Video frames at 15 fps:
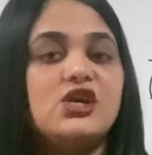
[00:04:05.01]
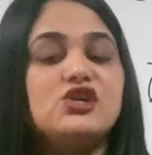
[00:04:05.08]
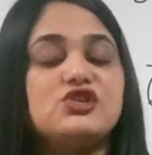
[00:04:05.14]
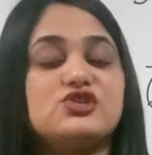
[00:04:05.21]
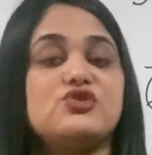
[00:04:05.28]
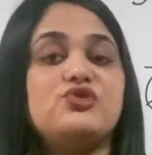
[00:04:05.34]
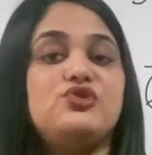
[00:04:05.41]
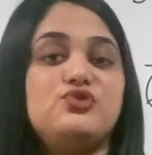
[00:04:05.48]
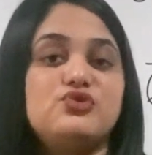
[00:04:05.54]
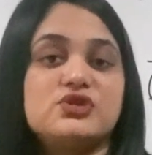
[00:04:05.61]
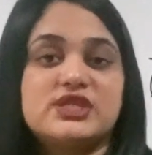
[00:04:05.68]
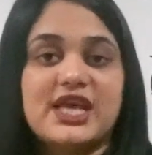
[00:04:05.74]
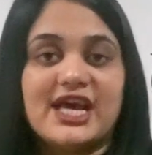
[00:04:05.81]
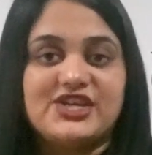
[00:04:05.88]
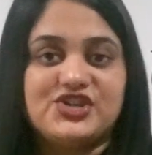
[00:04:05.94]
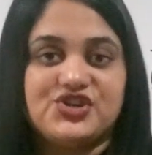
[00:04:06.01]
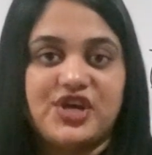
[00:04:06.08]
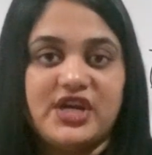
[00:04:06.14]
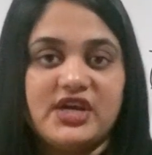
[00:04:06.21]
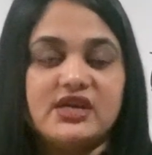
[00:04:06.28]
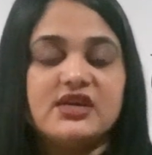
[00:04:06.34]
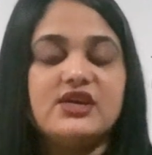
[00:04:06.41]
So use that
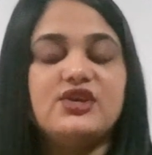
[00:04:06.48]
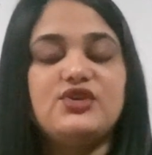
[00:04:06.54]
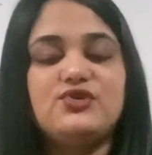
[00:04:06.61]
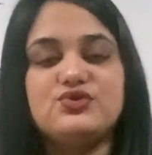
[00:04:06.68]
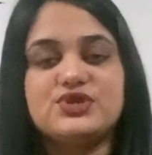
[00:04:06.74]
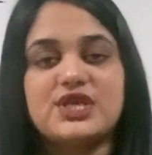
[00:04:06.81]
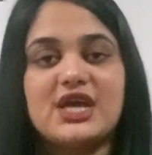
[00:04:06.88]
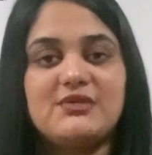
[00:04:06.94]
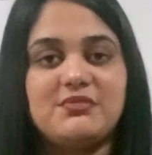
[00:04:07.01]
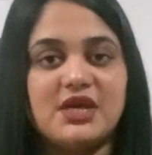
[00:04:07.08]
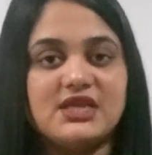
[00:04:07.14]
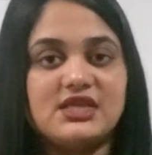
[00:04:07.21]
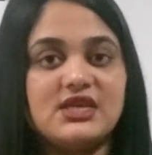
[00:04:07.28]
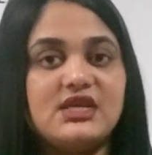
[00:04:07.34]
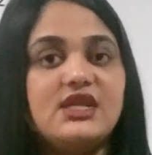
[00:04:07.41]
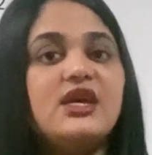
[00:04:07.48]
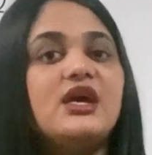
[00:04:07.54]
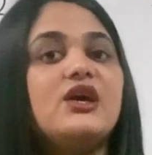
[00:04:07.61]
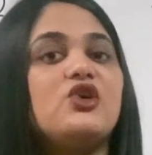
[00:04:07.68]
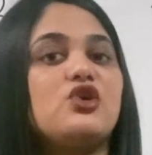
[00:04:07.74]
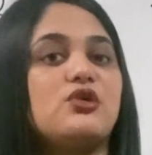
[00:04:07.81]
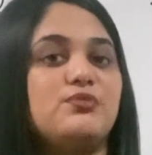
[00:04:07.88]
trick, use that method,
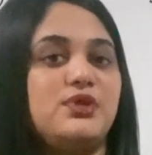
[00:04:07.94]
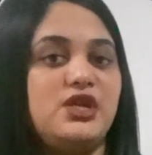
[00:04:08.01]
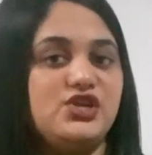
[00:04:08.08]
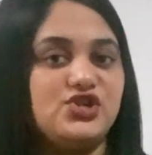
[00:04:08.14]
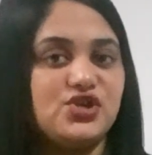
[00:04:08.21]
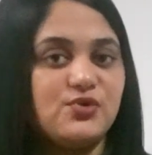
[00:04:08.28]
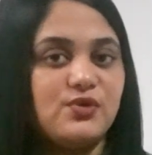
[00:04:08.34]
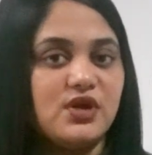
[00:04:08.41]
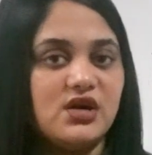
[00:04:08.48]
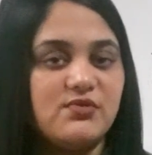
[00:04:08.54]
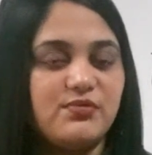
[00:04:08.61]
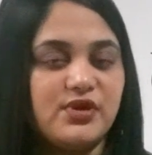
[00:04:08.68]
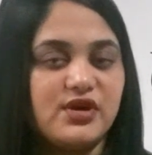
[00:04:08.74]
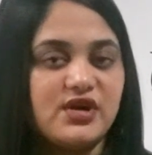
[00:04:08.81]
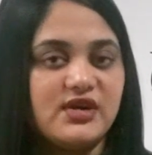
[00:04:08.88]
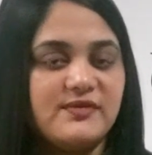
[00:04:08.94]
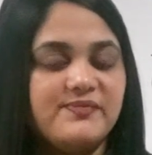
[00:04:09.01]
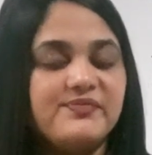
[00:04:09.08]
complete your workbook.